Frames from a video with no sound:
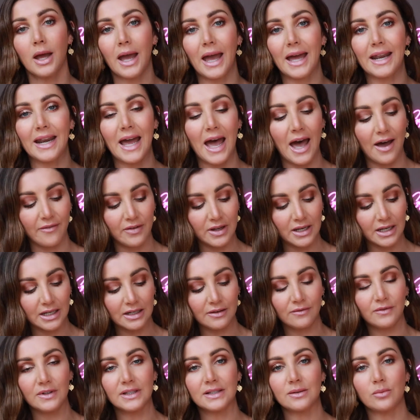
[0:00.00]
and having an
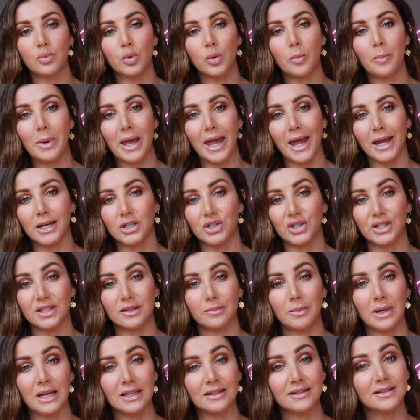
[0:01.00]
invisible band just
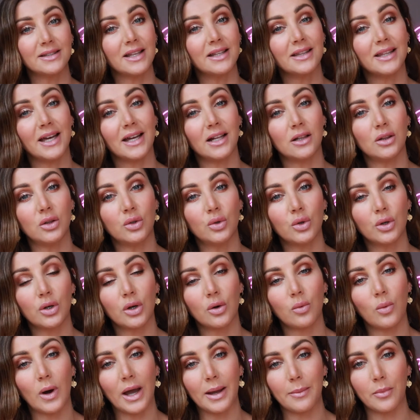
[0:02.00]
means that they look
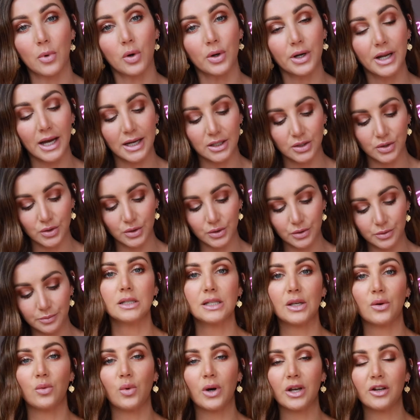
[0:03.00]
way more natural.
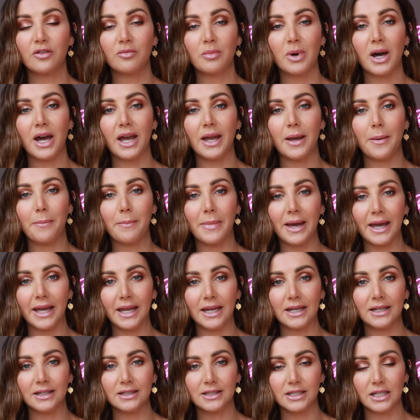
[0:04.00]
So one of my
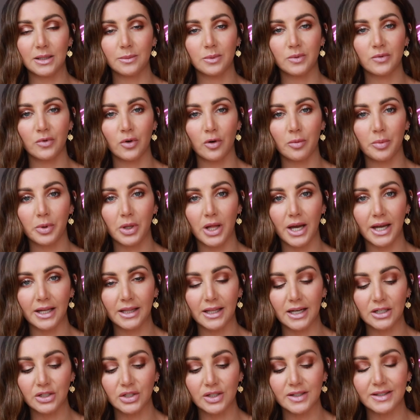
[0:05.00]
main tips for applying
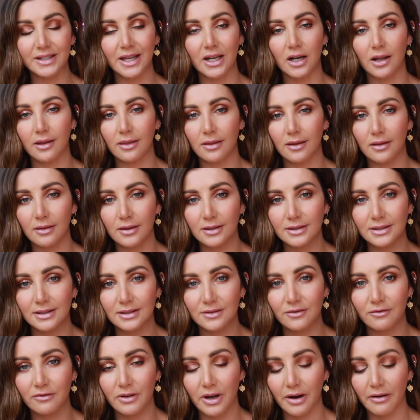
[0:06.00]
lashes, and I think this is
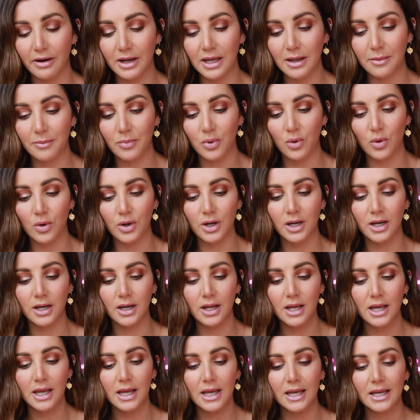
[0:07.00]
very important,
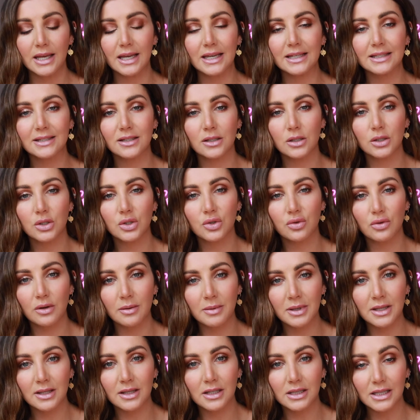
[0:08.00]
is
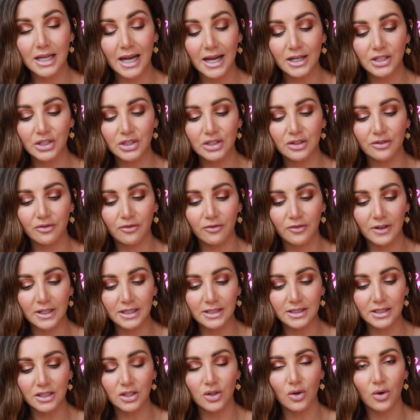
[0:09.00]
trimming the lash to
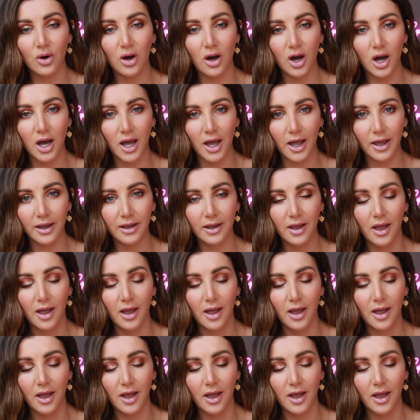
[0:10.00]
fit your eye.